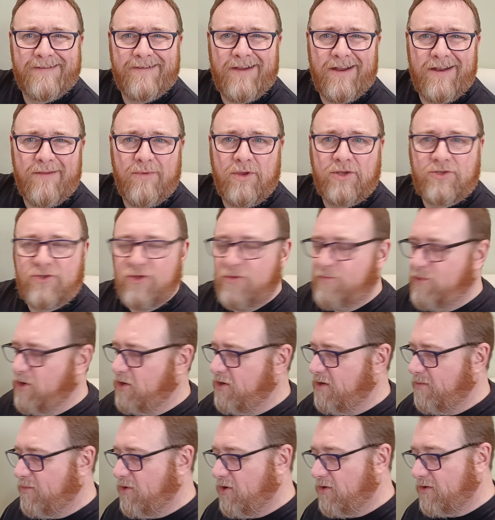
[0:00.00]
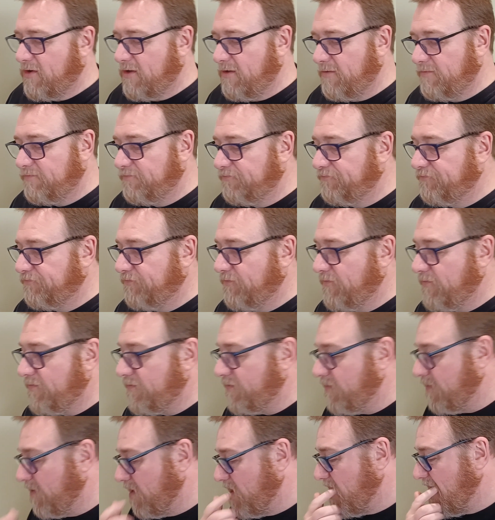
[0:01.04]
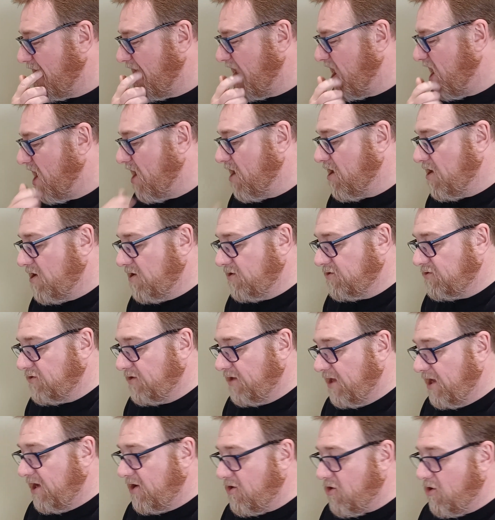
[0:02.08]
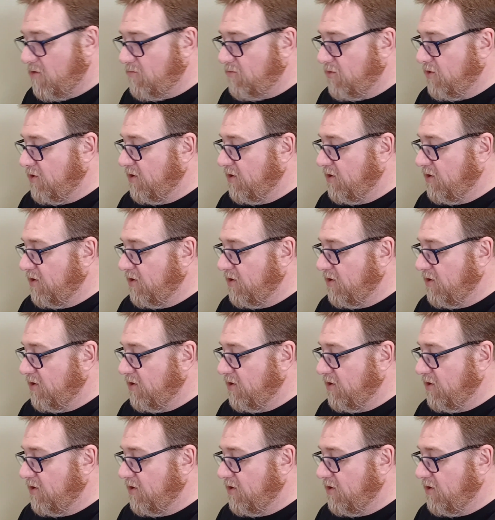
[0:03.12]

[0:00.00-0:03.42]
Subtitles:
around about £2 a bottle. So the Acorn